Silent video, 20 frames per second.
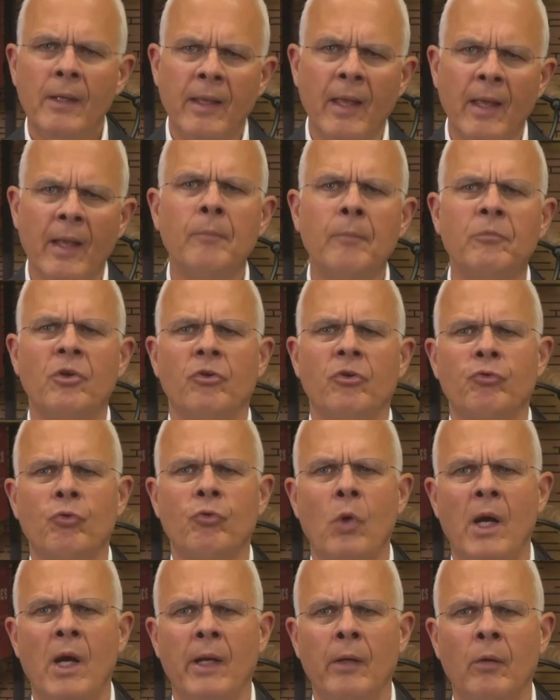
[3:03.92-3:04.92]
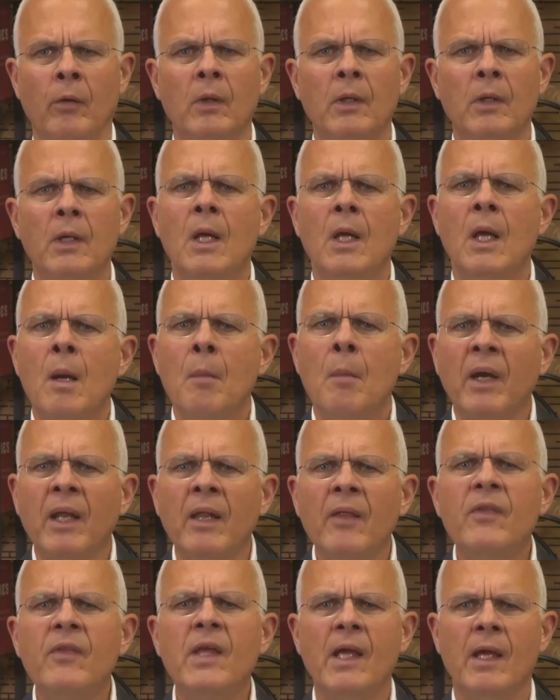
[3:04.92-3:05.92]
get them to trial. But
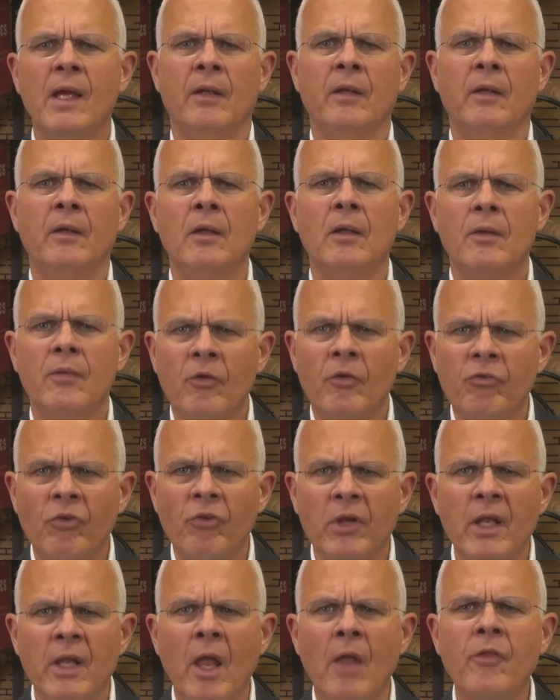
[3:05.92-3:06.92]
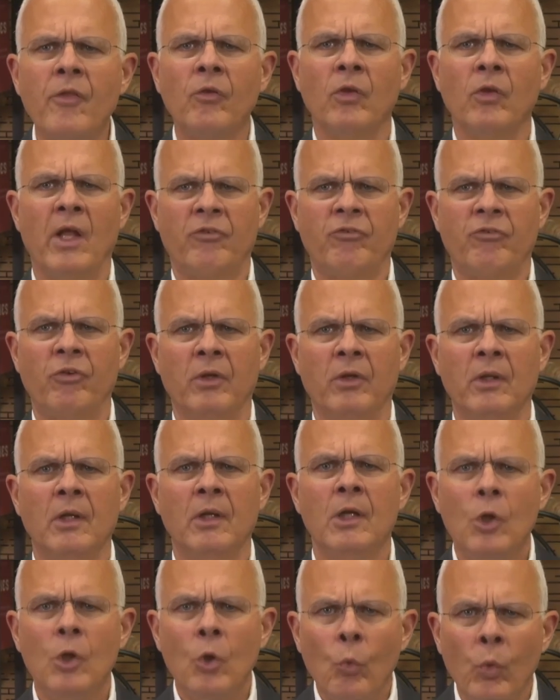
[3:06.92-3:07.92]
in the end, there's another lesson
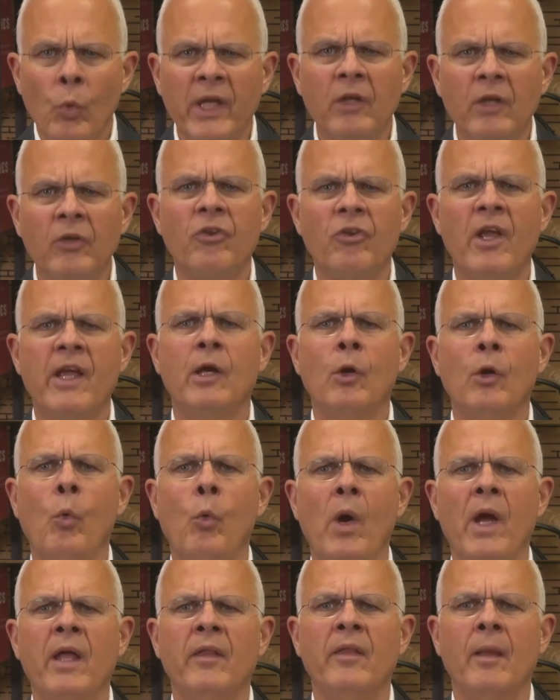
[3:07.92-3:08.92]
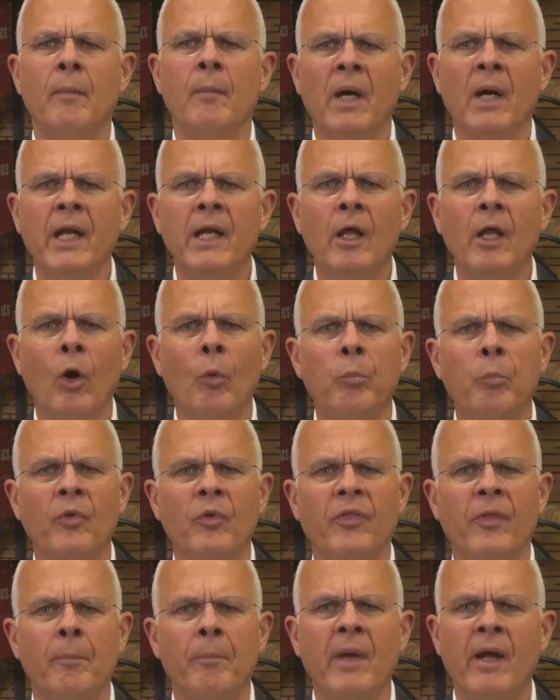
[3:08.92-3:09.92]
we can take away that might help with
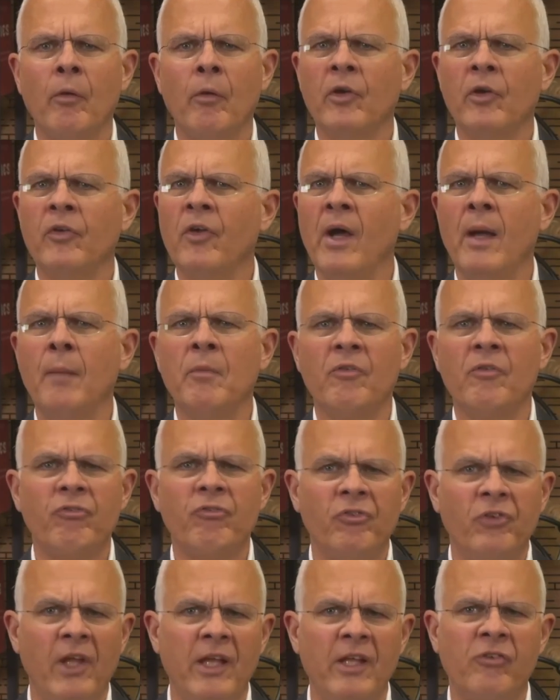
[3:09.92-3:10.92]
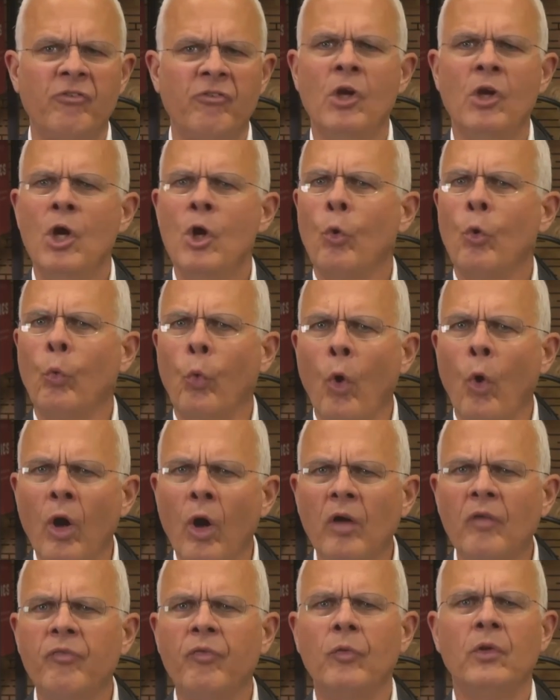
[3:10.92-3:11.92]
the paradigm of states
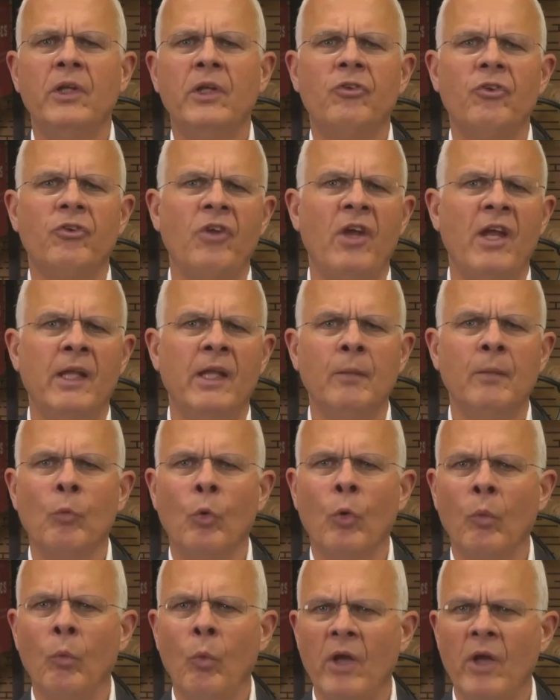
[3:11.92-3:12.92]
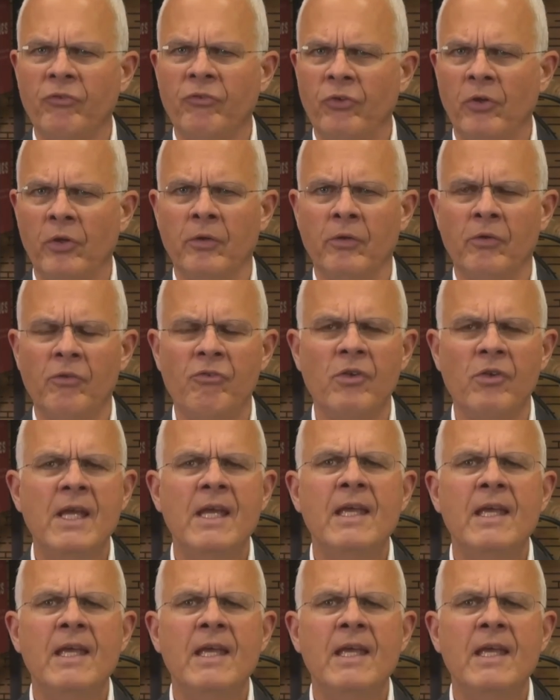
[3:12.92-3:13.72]
wrongfully detaining more Westerners.